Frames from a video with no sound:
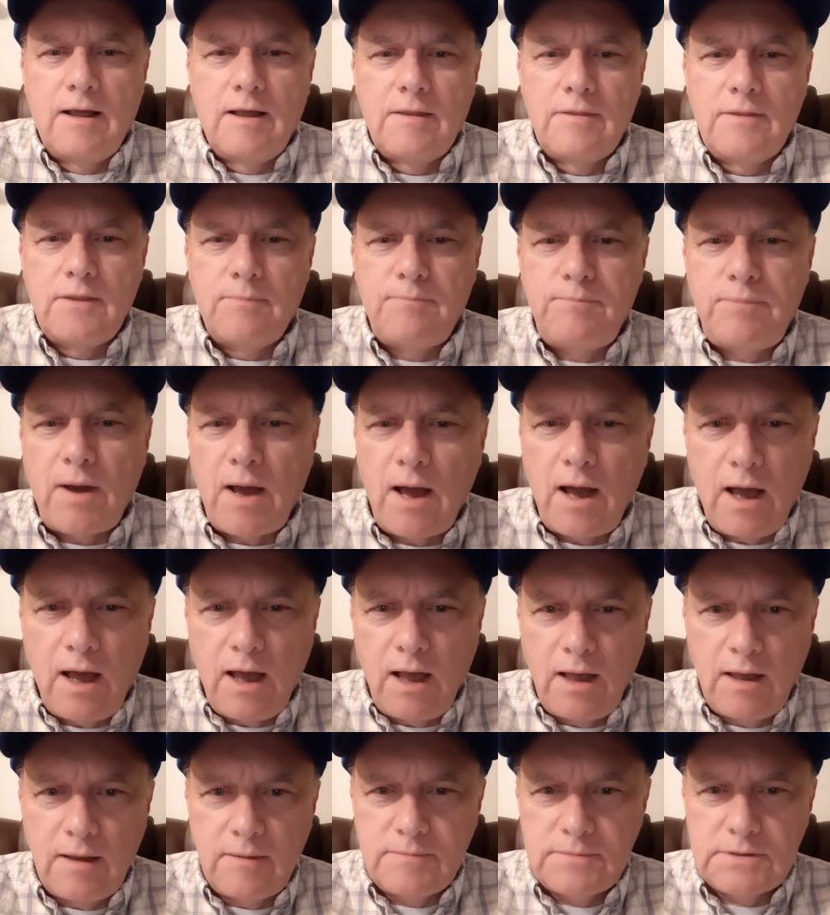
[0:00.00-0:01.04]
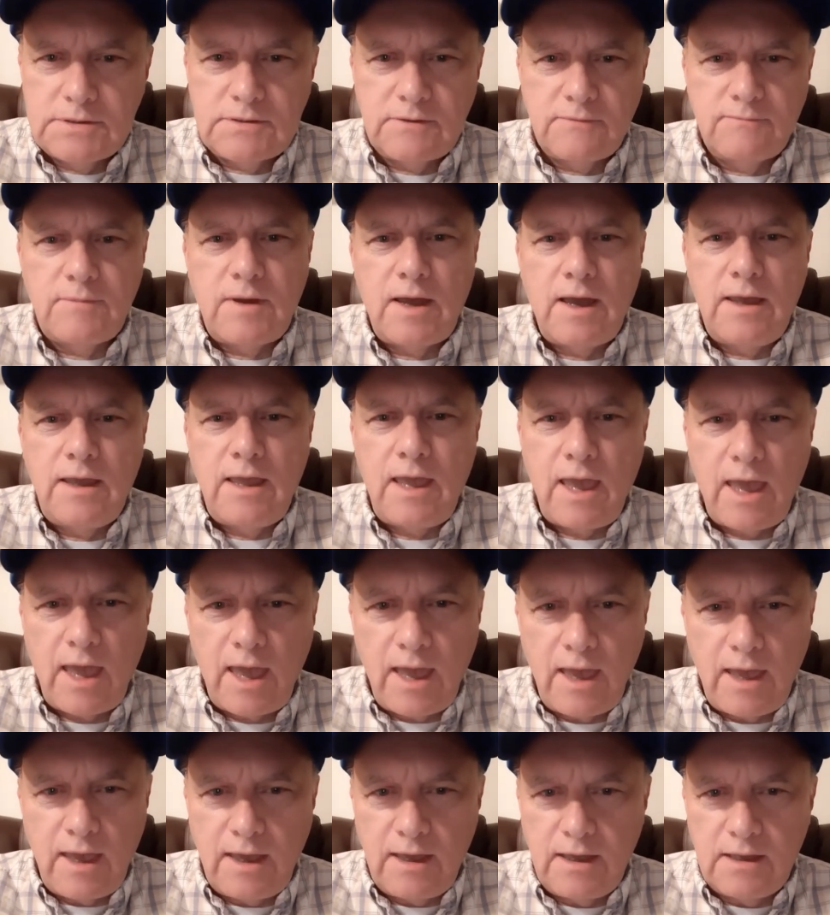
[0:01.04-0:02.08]
The palms of my
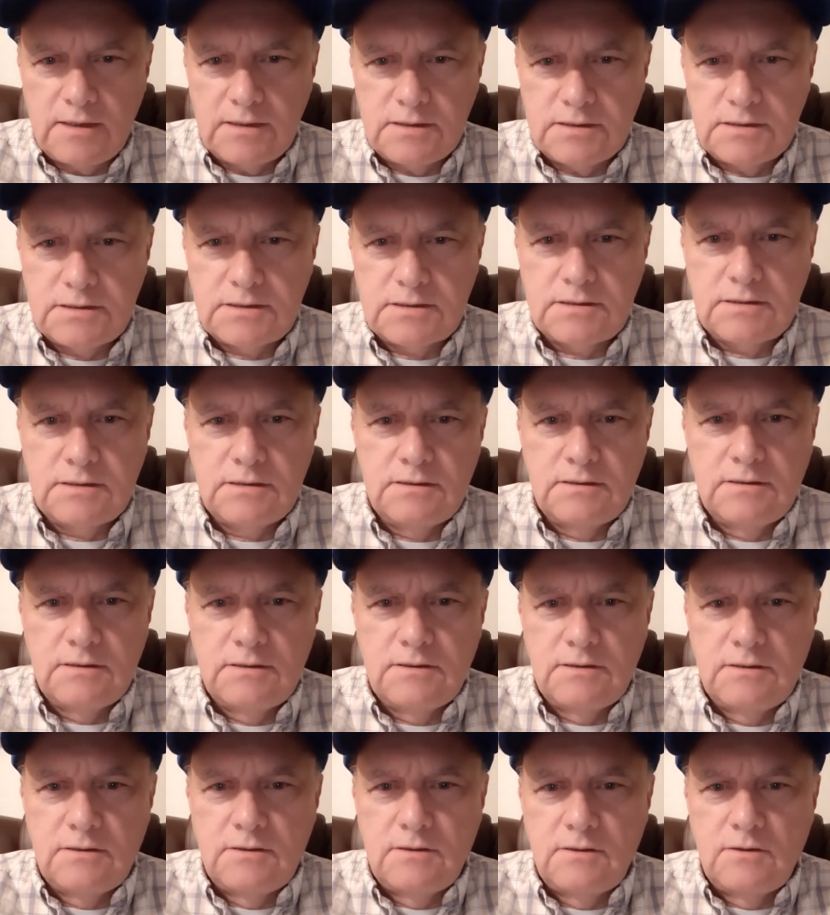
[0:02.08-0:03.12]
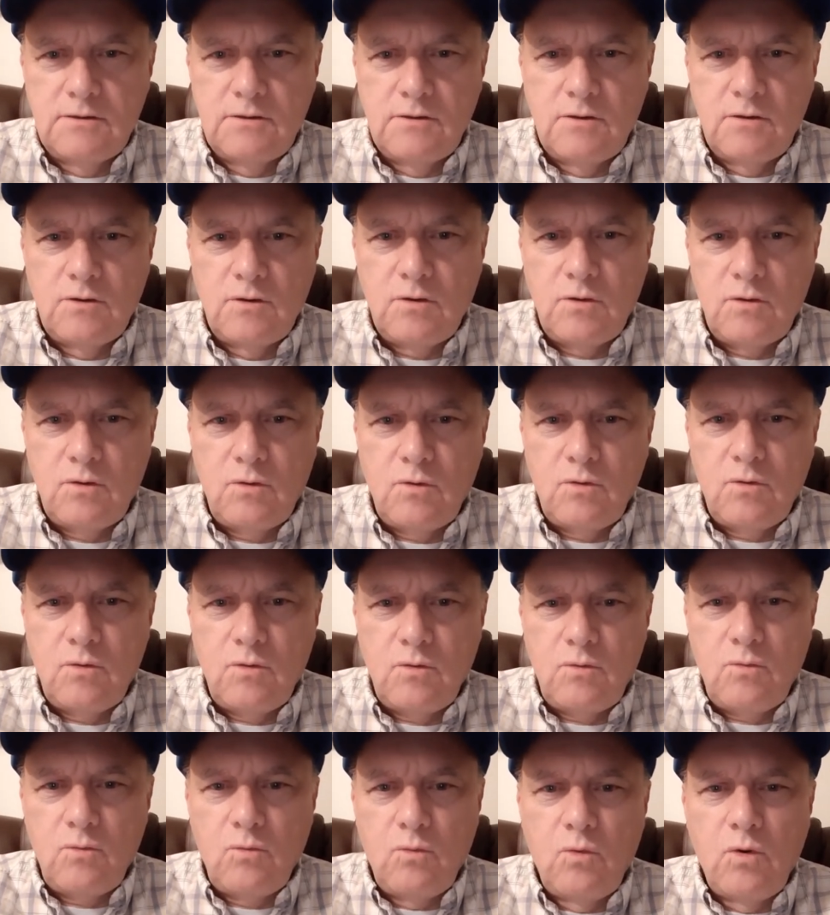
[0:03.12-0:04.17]
hands
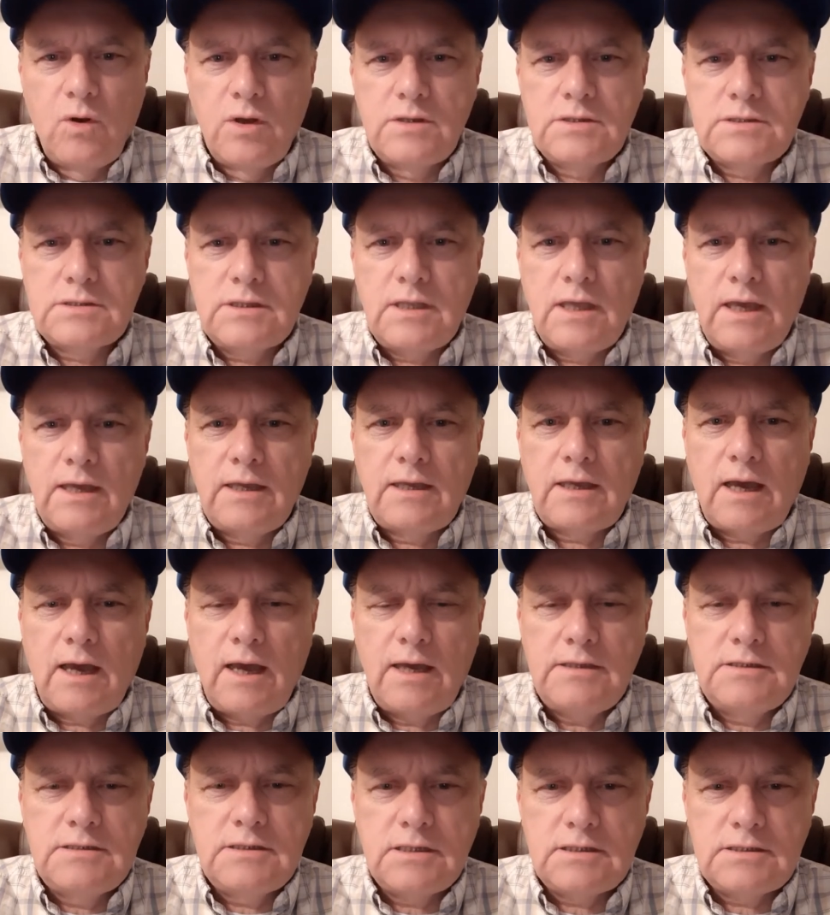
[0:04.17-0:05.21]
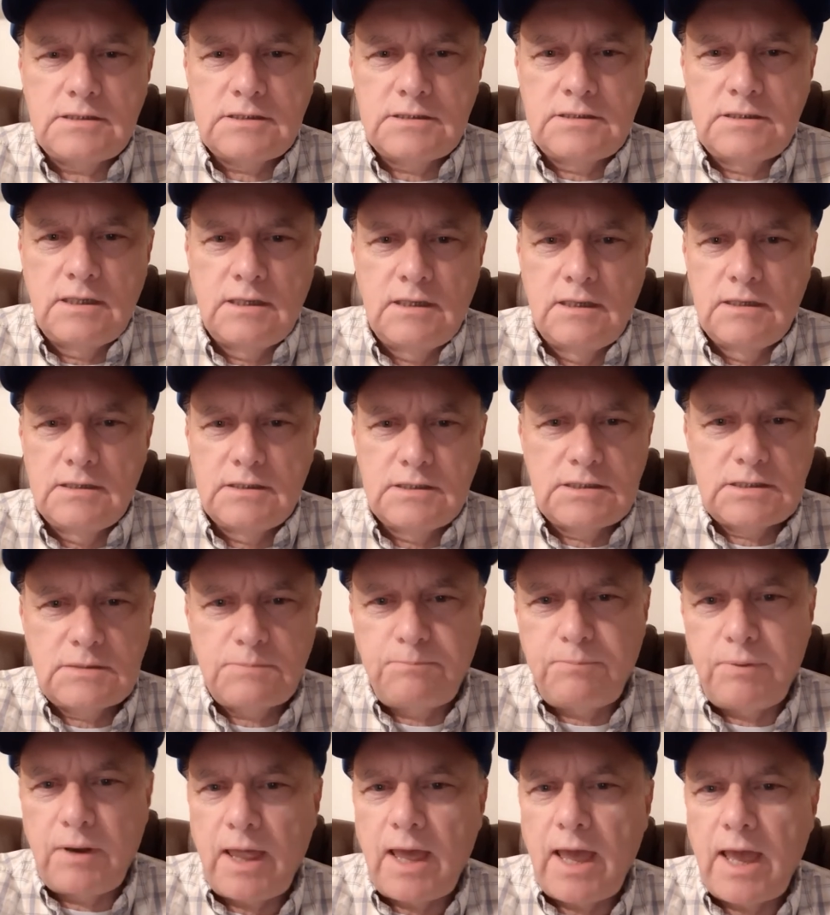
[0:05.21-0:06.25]
was like I just
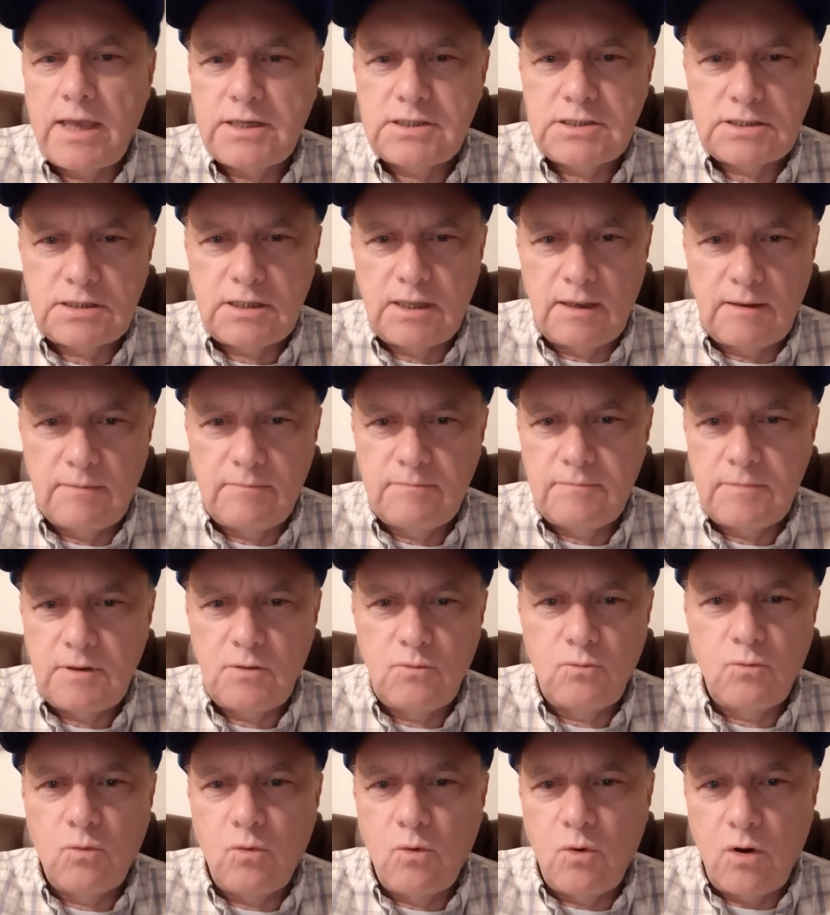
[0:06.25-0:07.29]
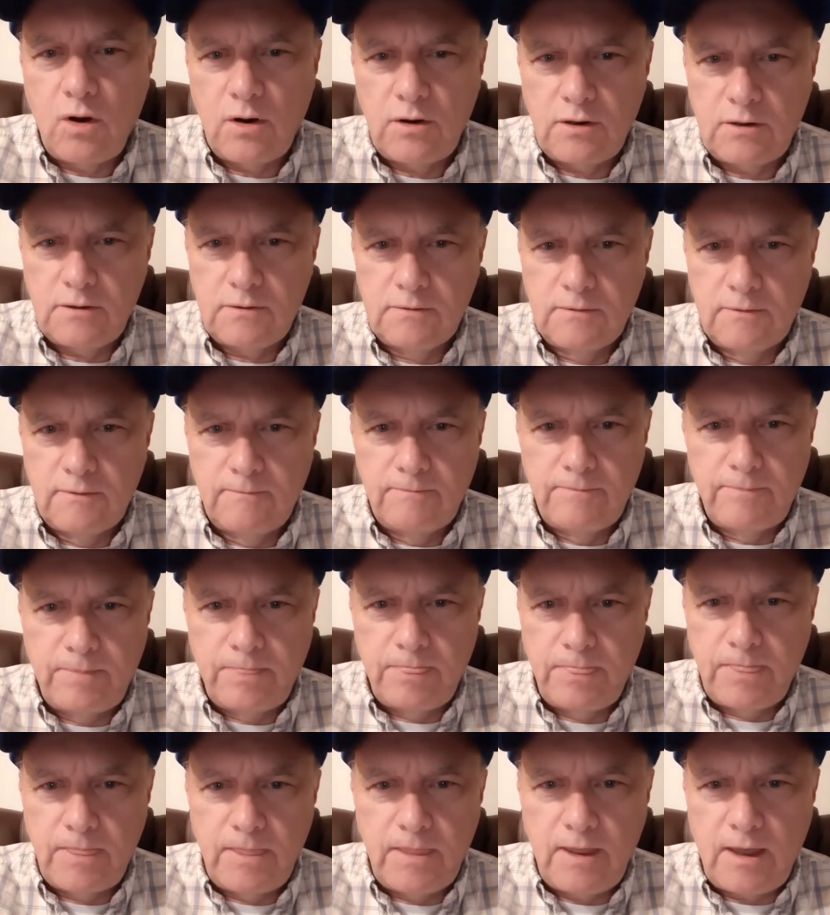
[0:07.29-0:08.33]
splashed them in water.
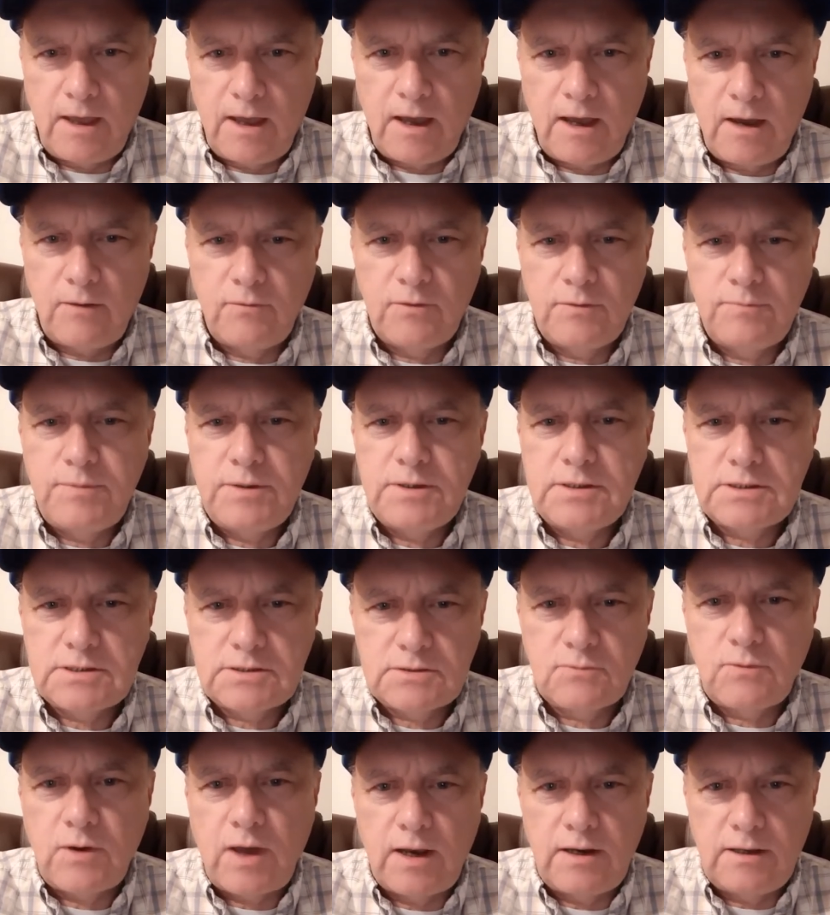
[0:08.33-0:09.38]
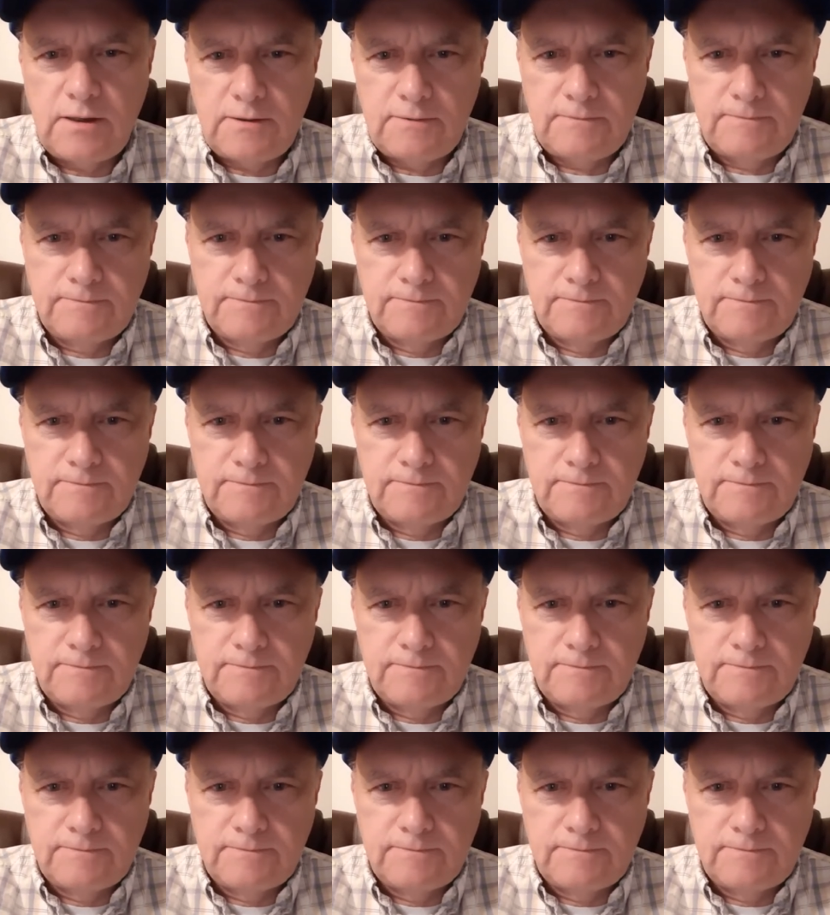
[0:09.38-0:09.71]
I would be sweating.